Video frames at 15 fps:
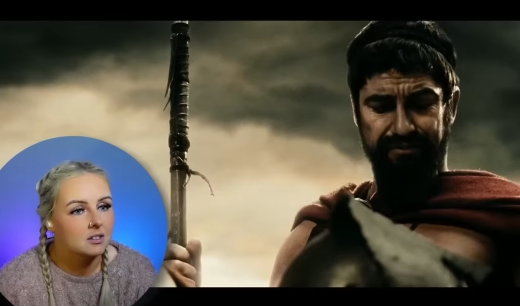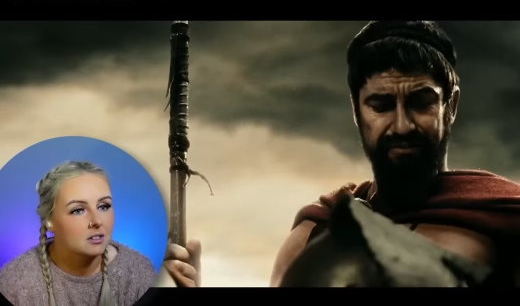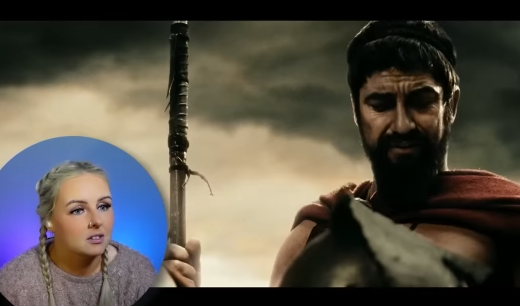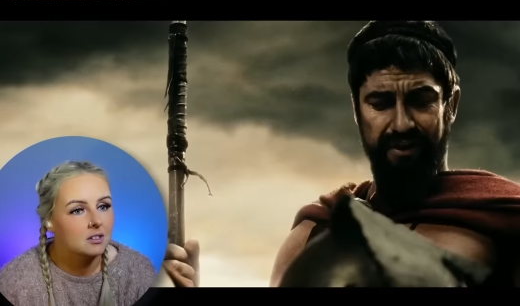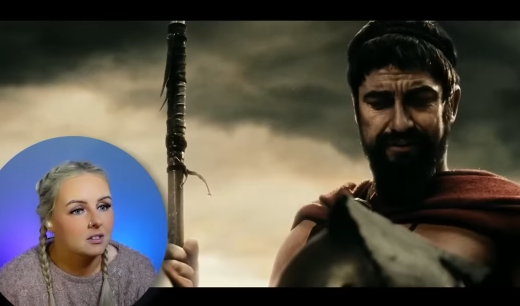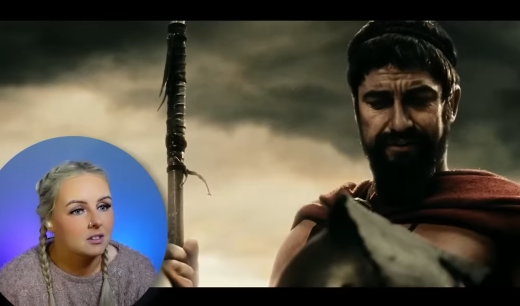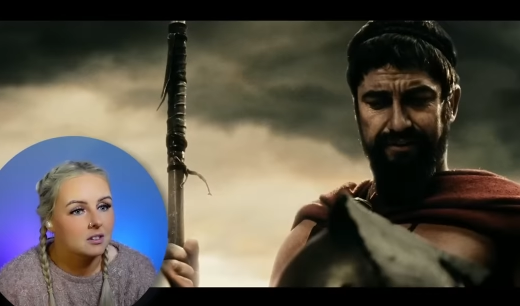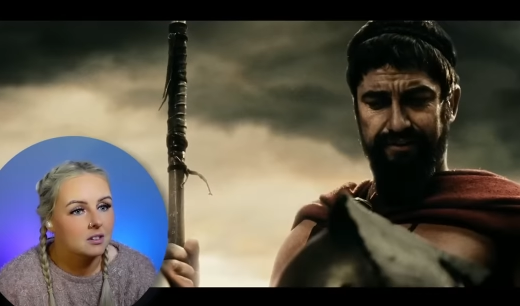Speaker 1: Your
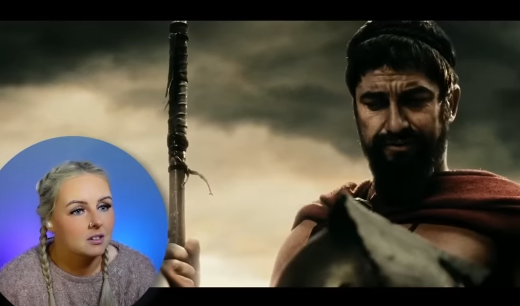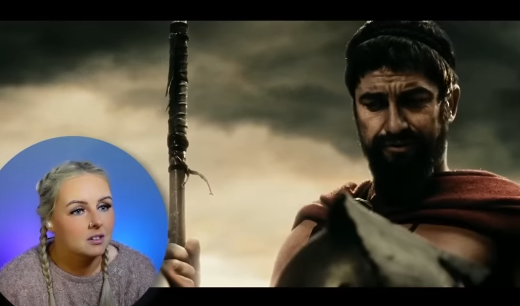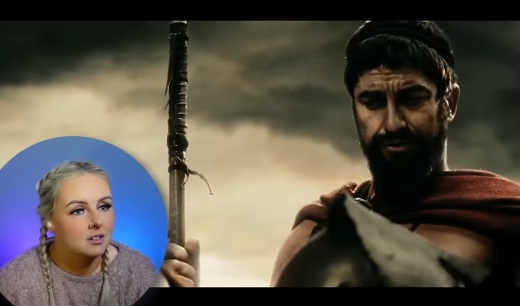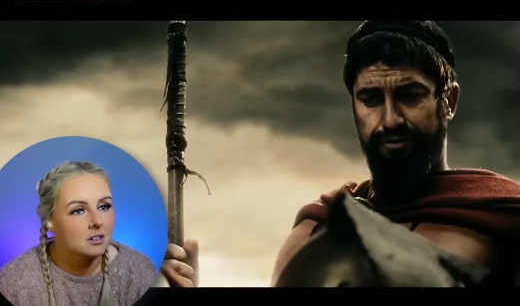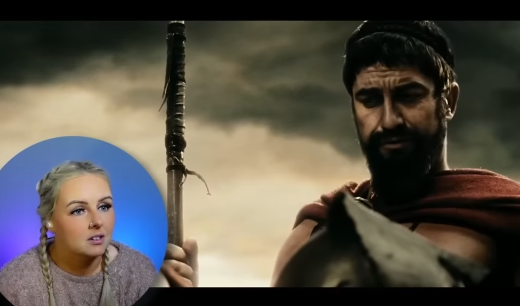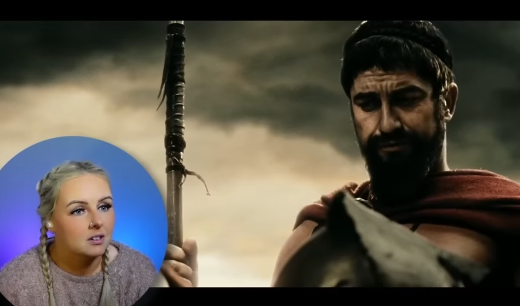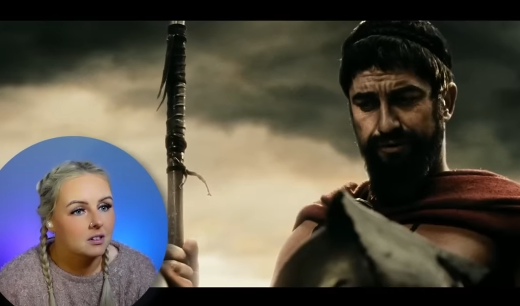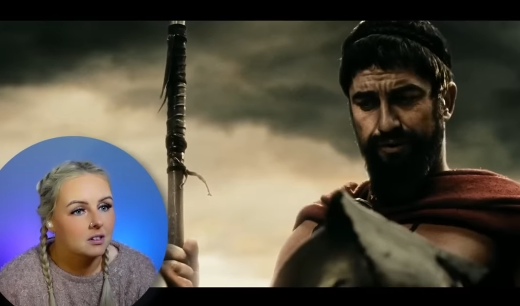father
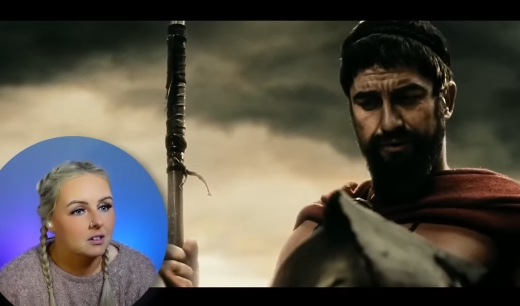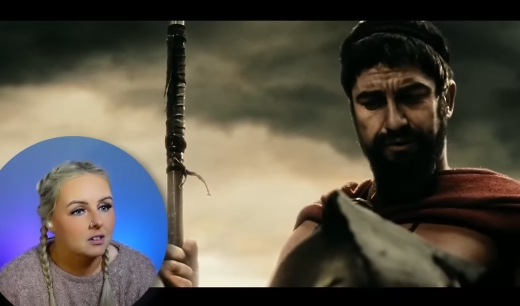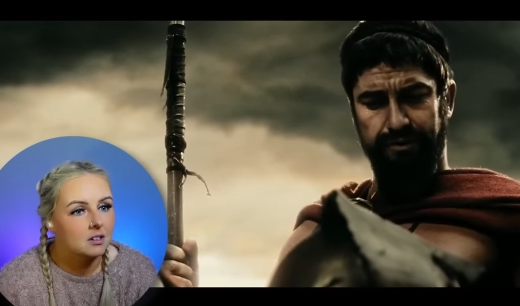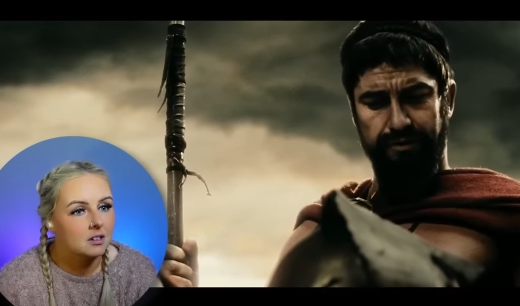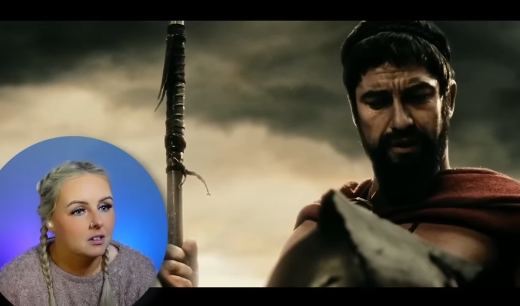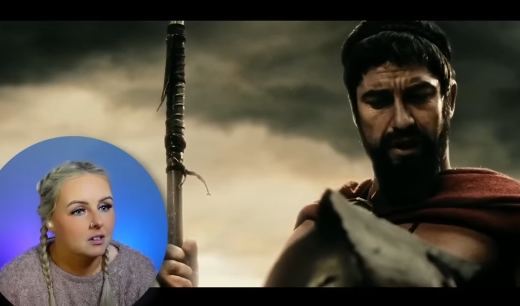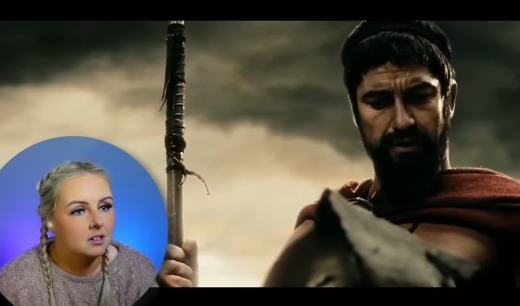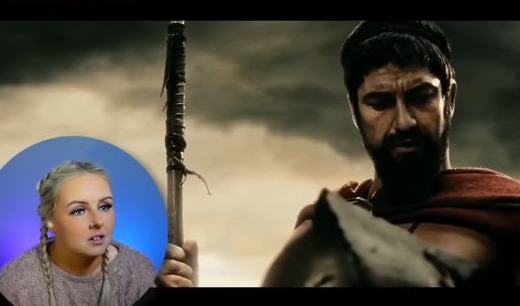should have taught
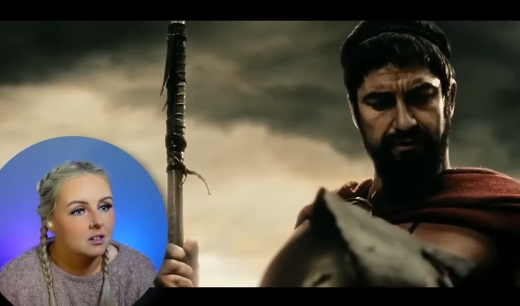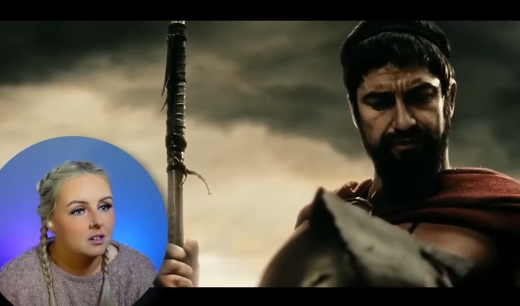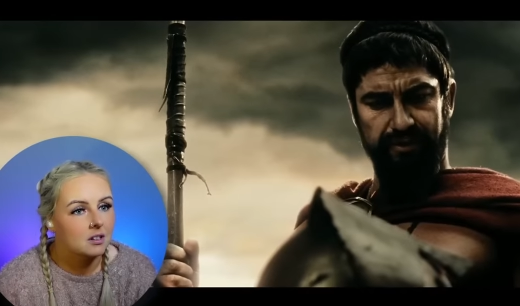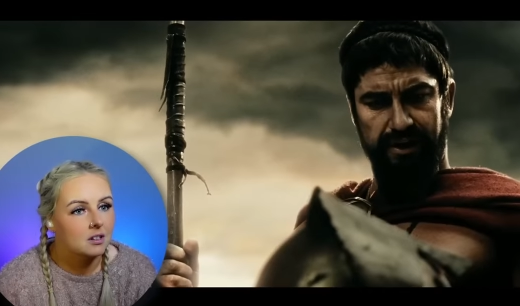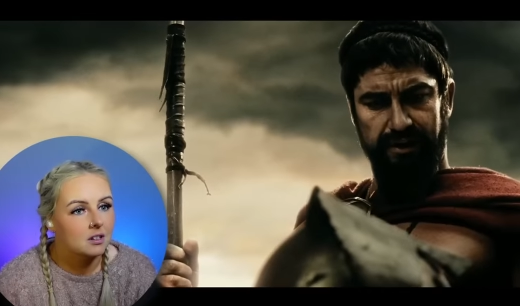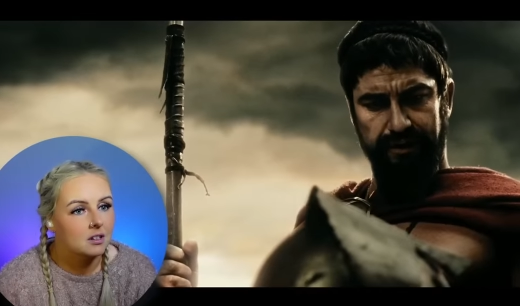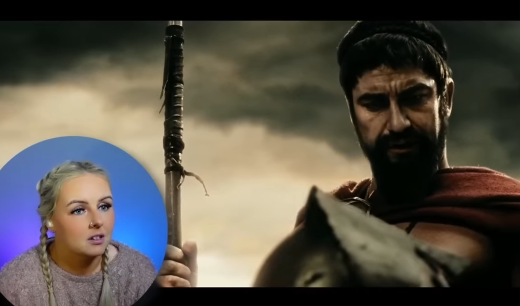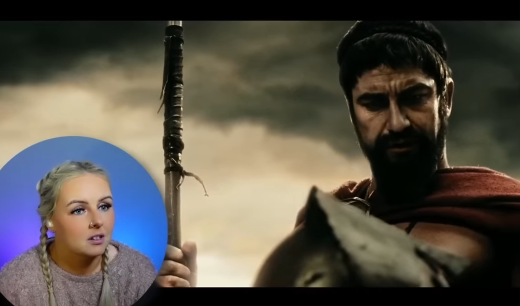you how a
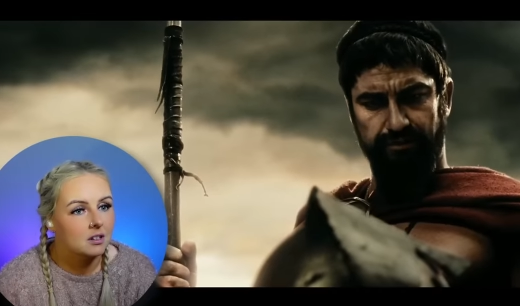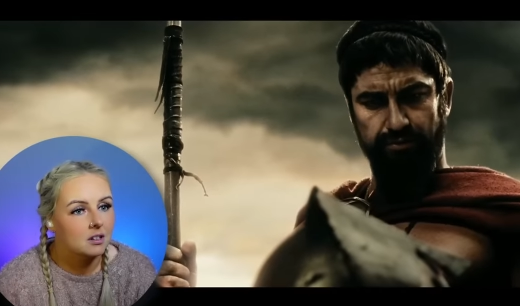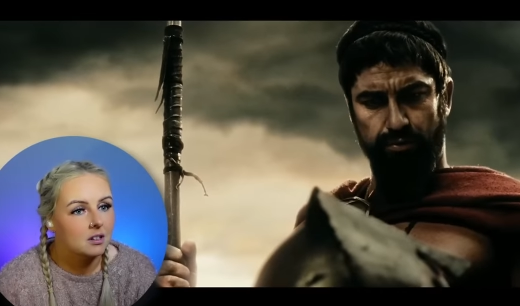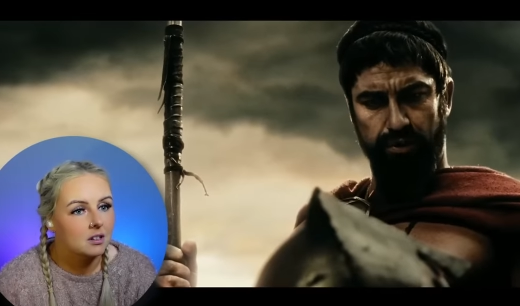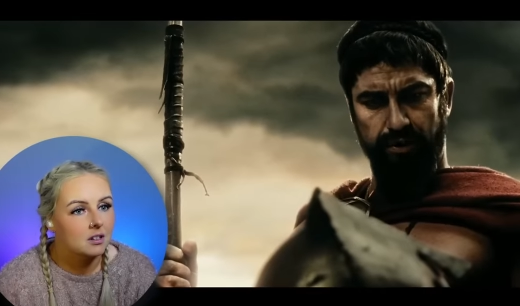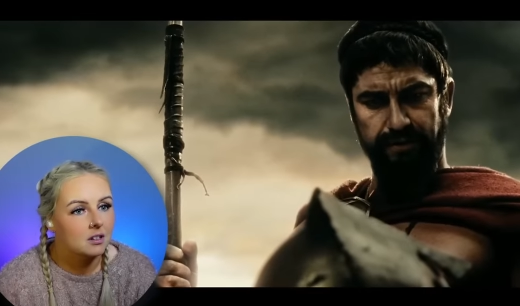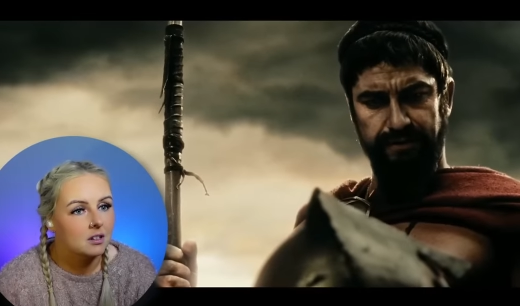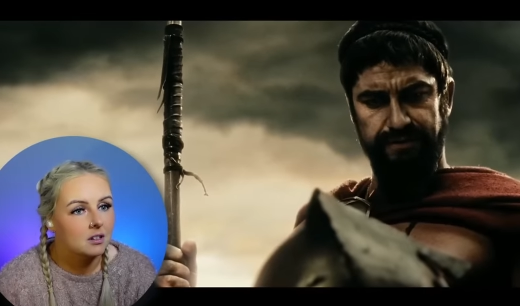
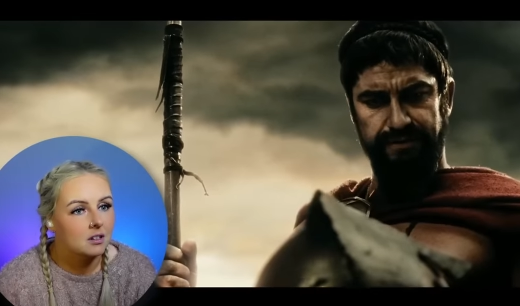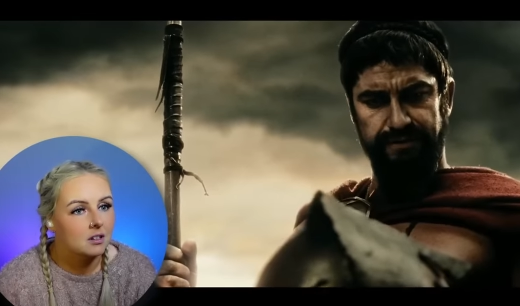phalanx works.